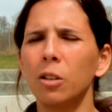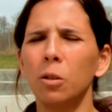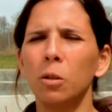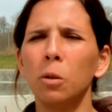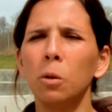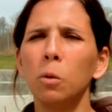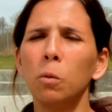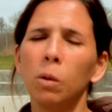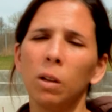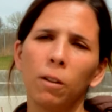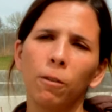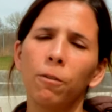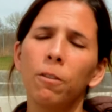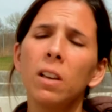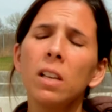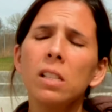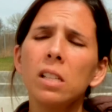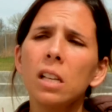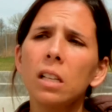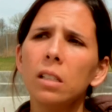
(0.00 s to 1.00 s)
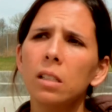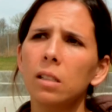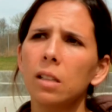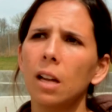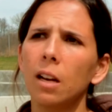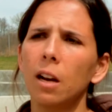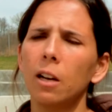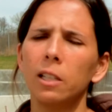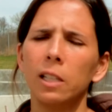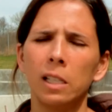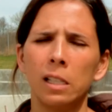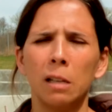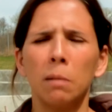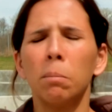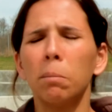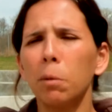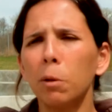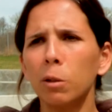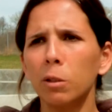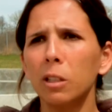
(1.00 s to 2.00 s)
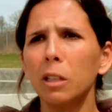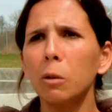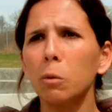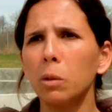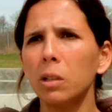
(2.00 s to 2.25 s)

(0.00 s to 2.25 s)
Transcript: to do with physics that is important,